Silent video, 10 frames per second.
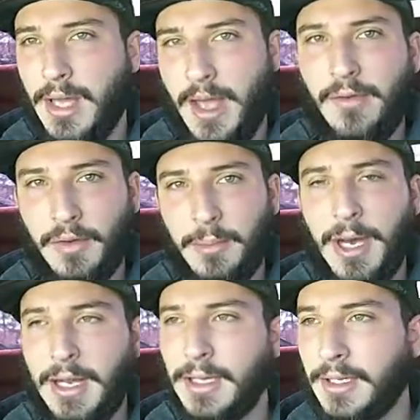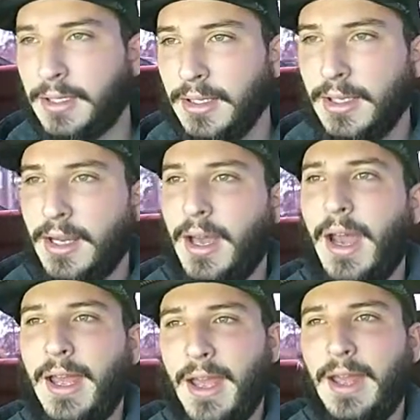everybody.
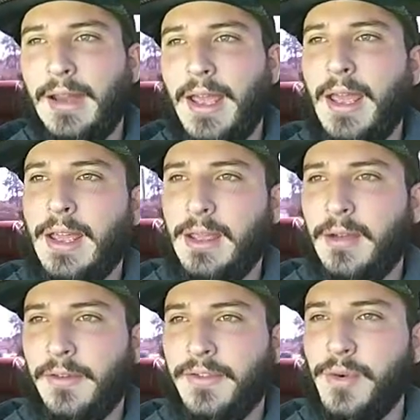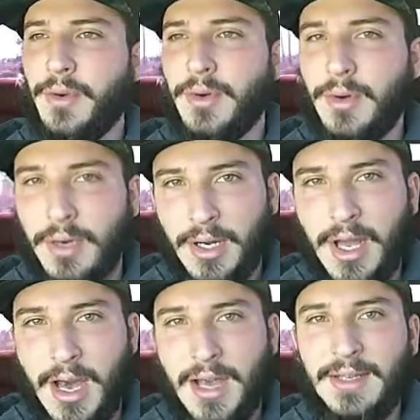I had a 4-door
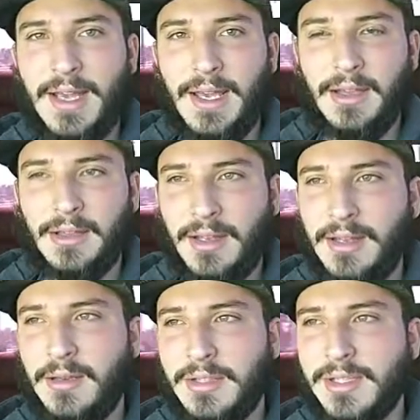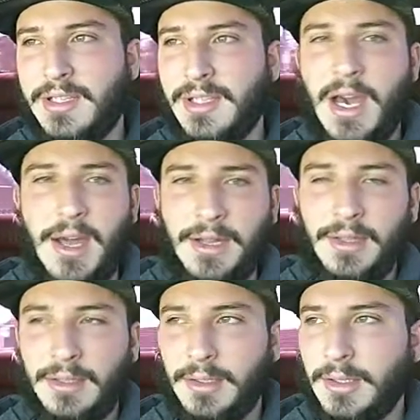Hyundai, I think it's a Sonata,
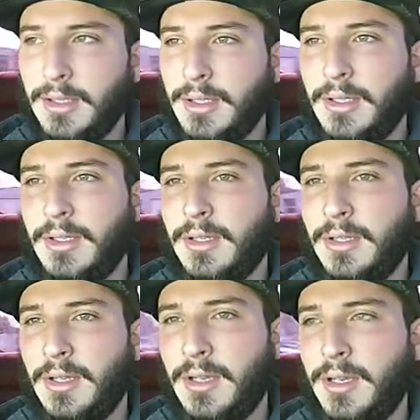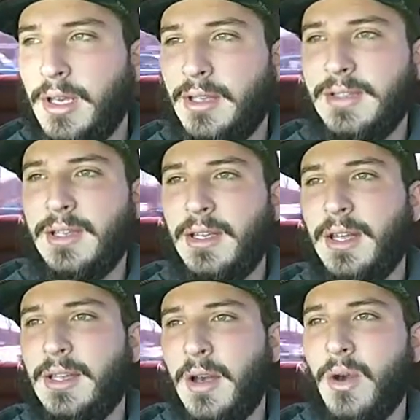and it's
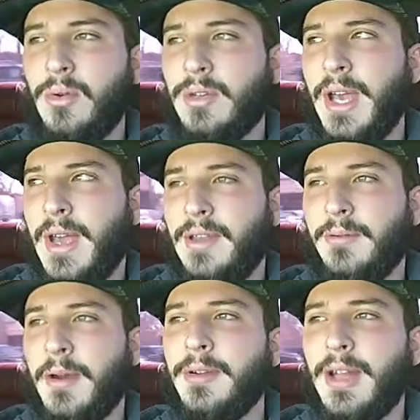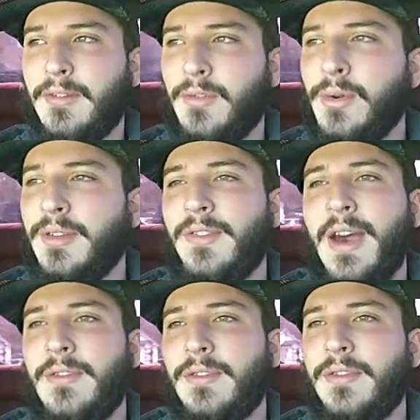an old guy. He's probably like
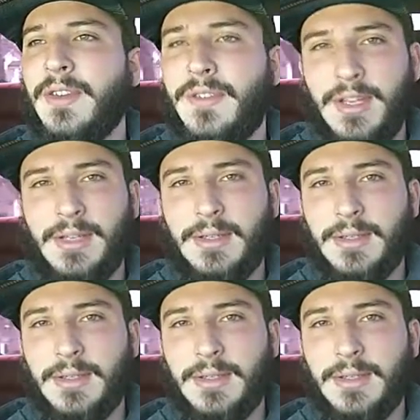45 or 50